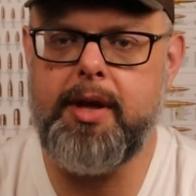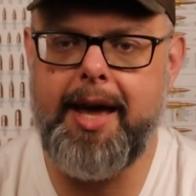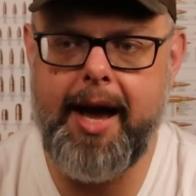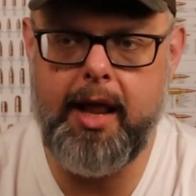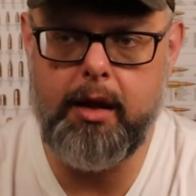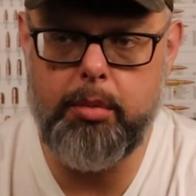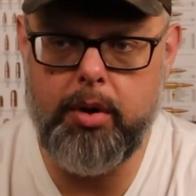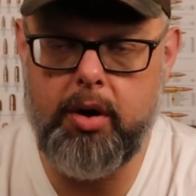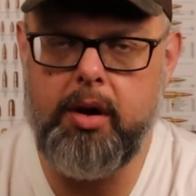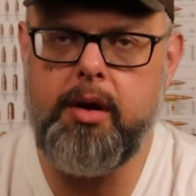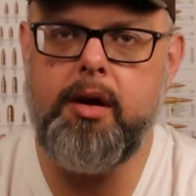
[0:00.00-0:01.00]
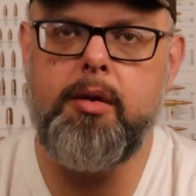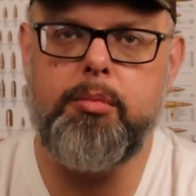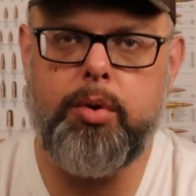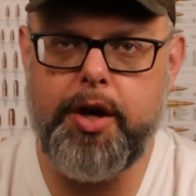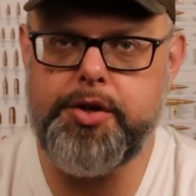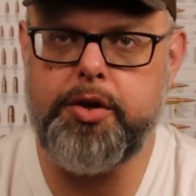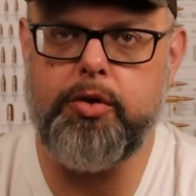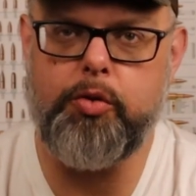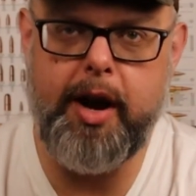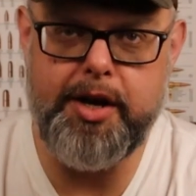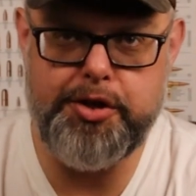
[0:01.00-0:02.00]
caliber, pressure
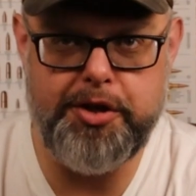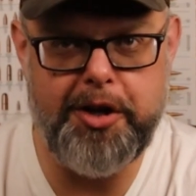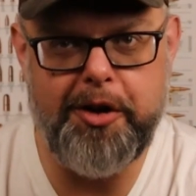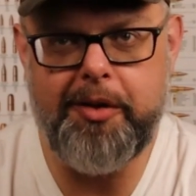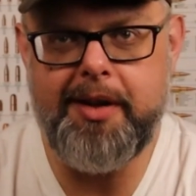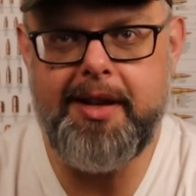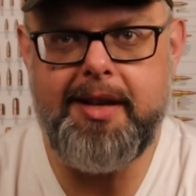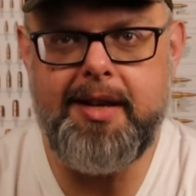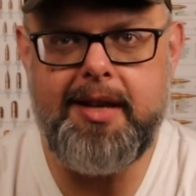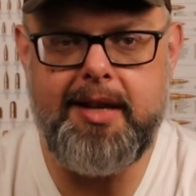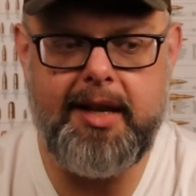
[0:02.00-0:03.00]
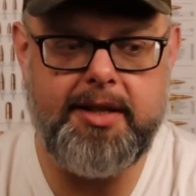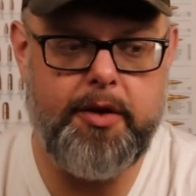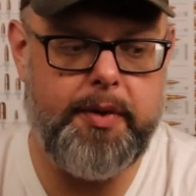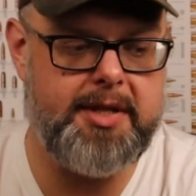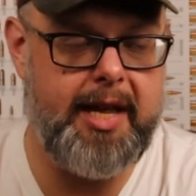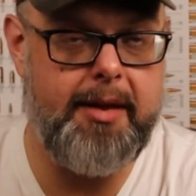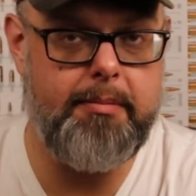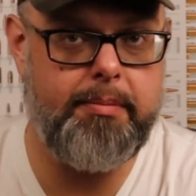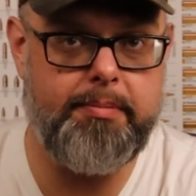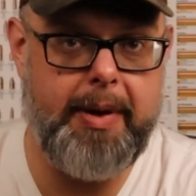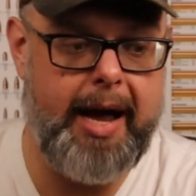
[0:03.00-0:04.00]
ratio. And so the
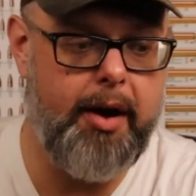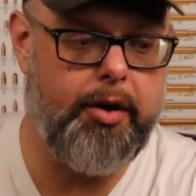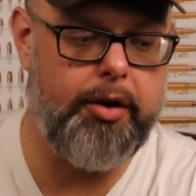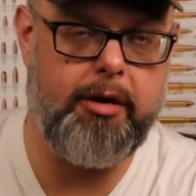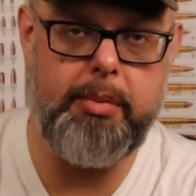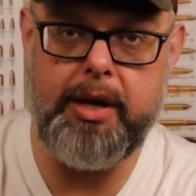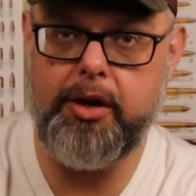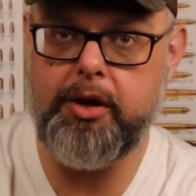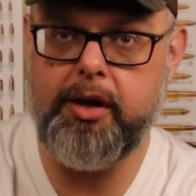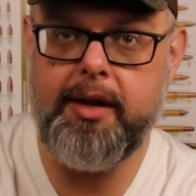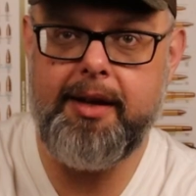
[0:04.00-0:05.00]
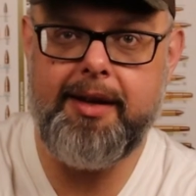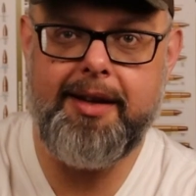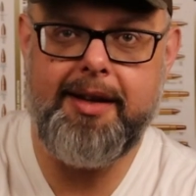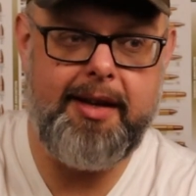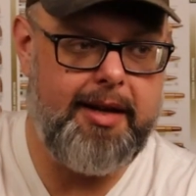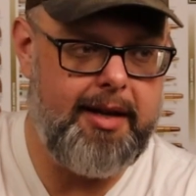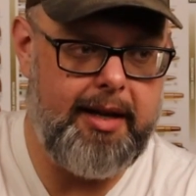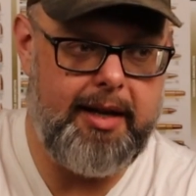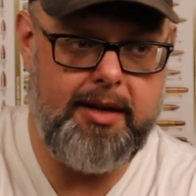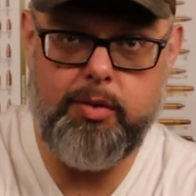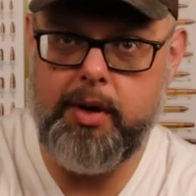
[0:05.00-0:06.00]
same powder could be good
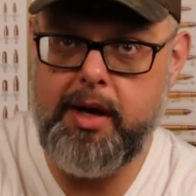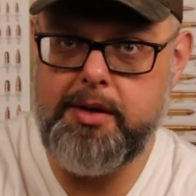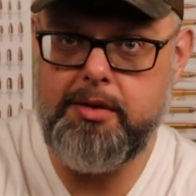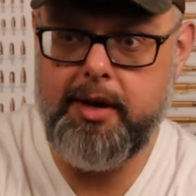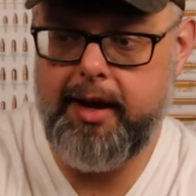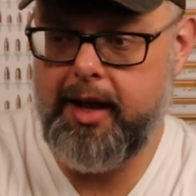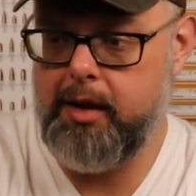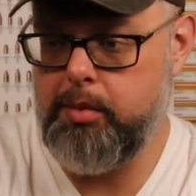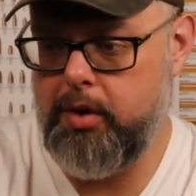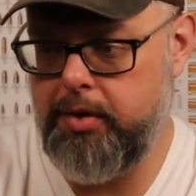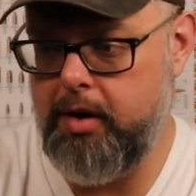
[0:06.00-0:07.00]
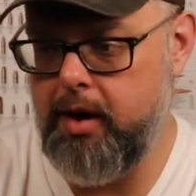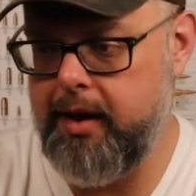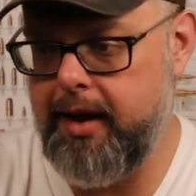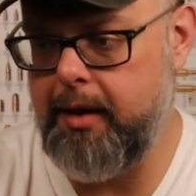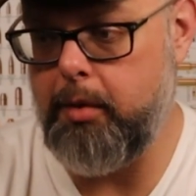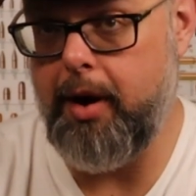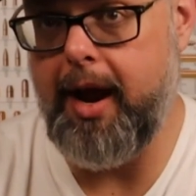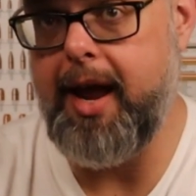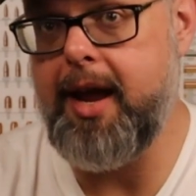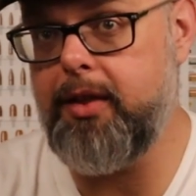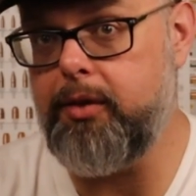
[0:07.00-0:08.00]
in 22 caliber, 30 caliber,
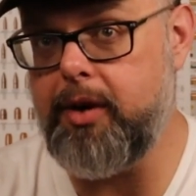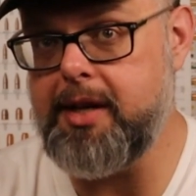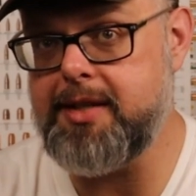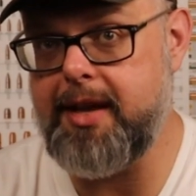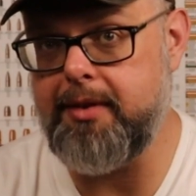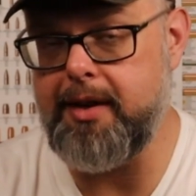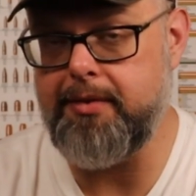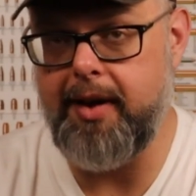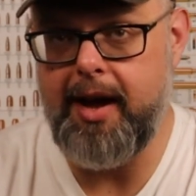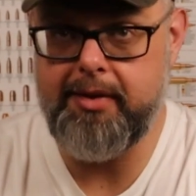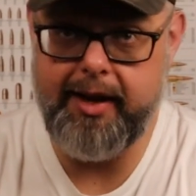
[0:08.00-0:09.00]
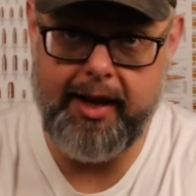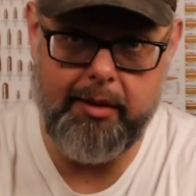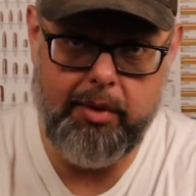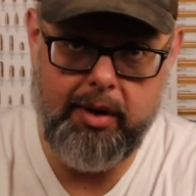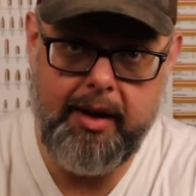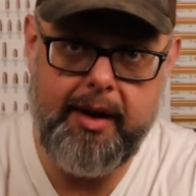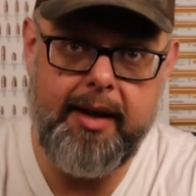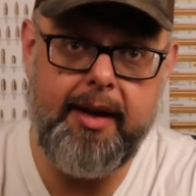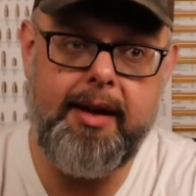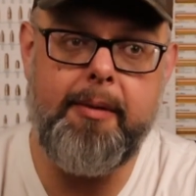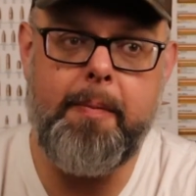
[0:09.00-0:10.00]
and 375 caliber,
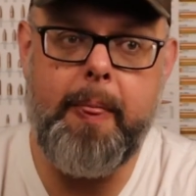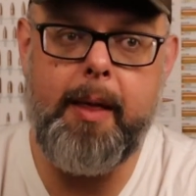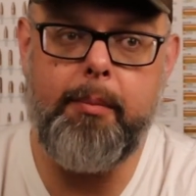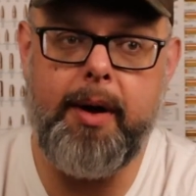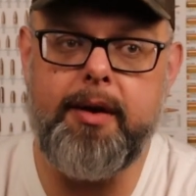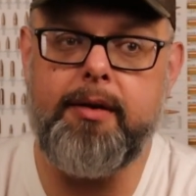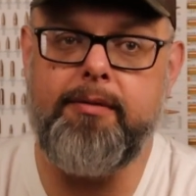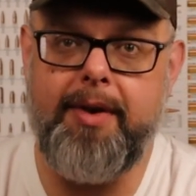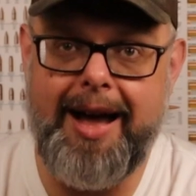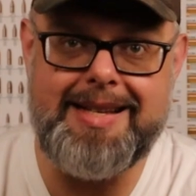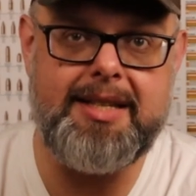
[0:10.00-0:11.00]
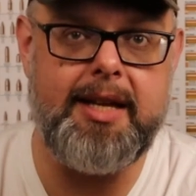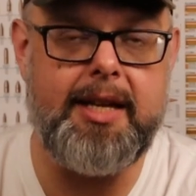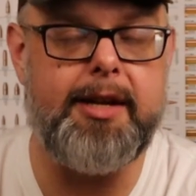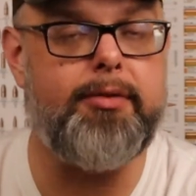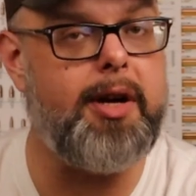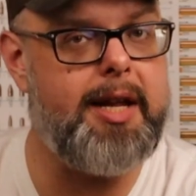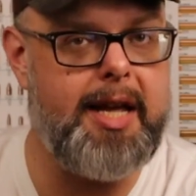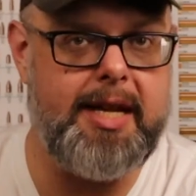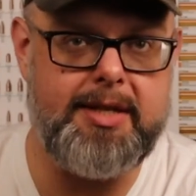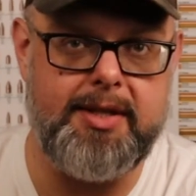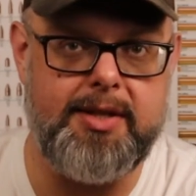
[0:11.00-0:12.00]
but vastly different
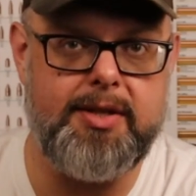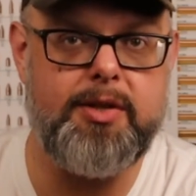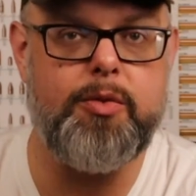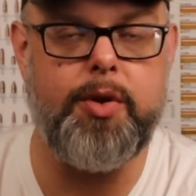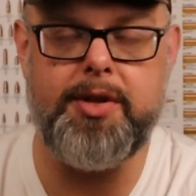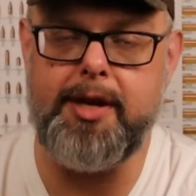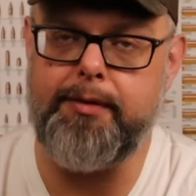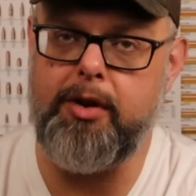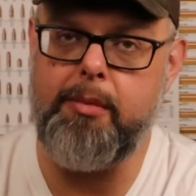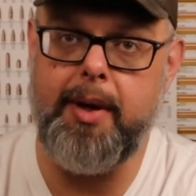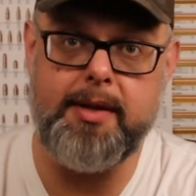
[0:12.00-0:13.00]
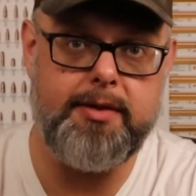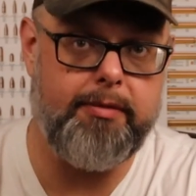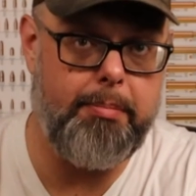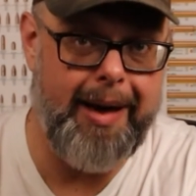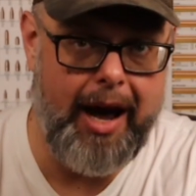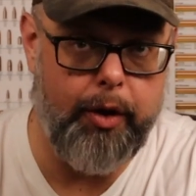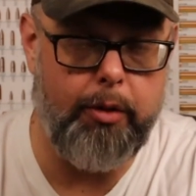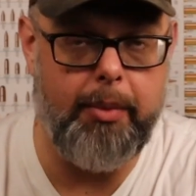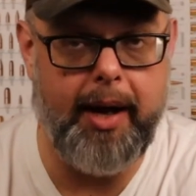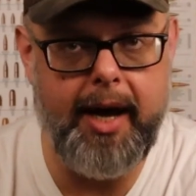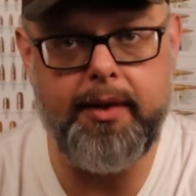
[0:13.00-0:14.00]
cases with different amounts of powder
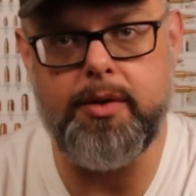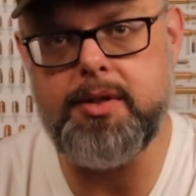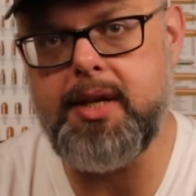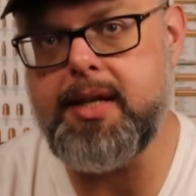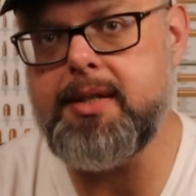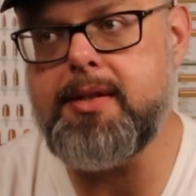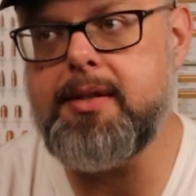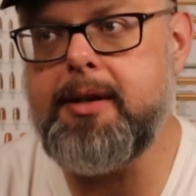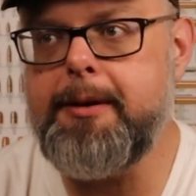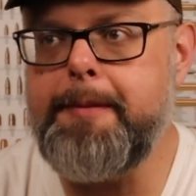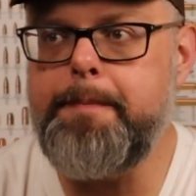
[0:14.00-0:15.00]
behind those cases.